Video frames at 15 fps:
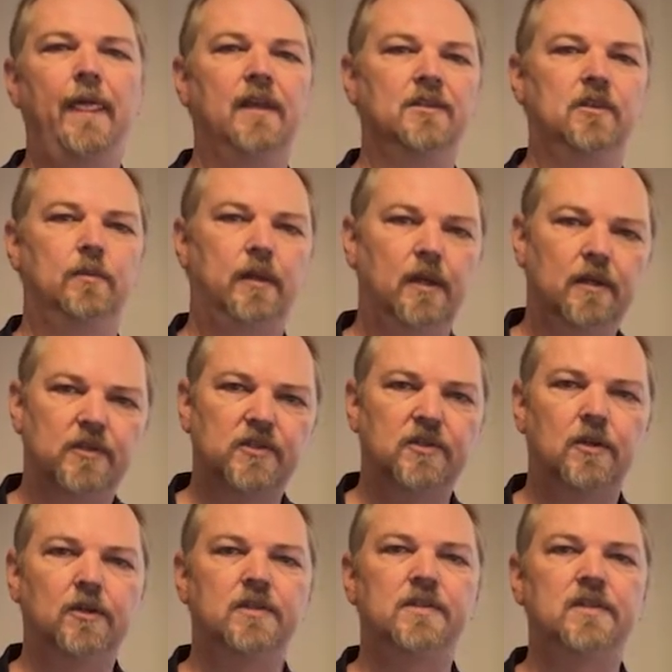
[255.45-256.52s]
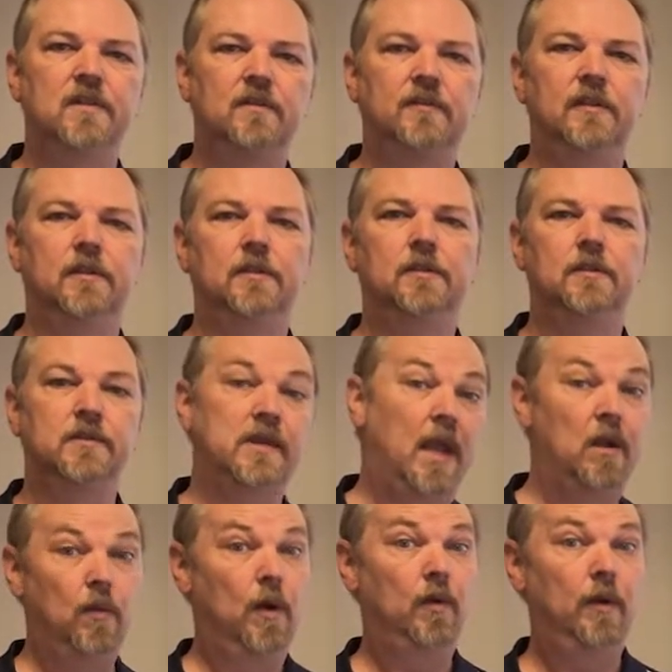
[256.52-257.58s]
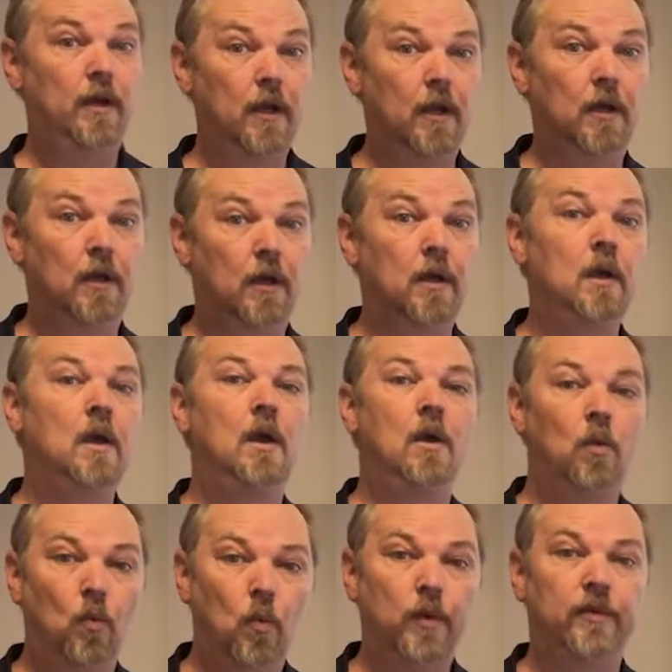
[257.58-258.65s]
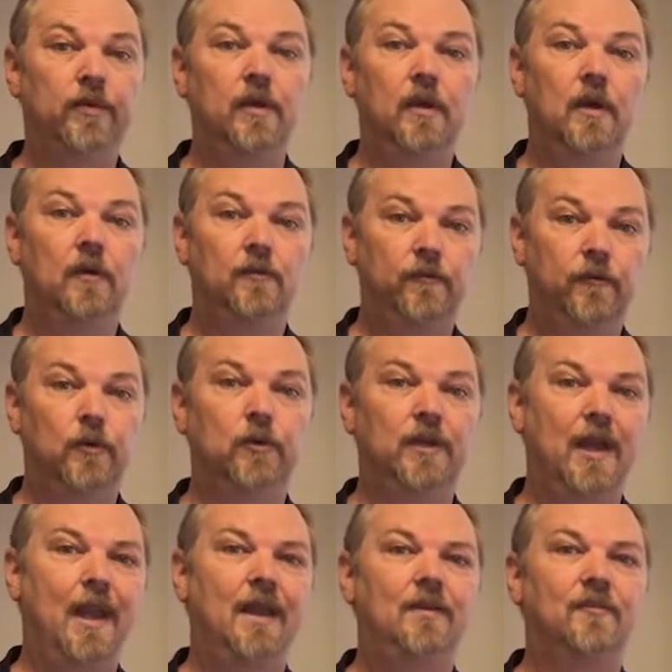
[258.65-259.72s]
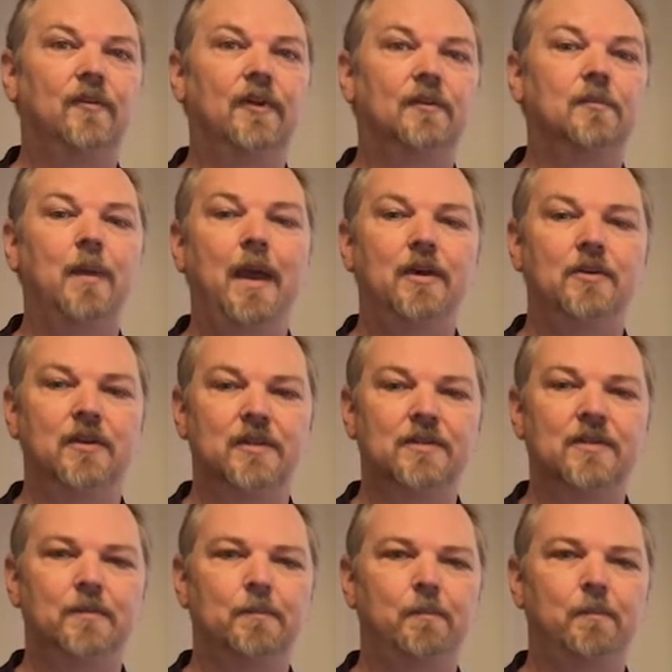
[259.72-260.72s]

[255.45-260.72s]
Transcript: So we're going to start seeing vehicles, and we already are, with 48-volt batteries.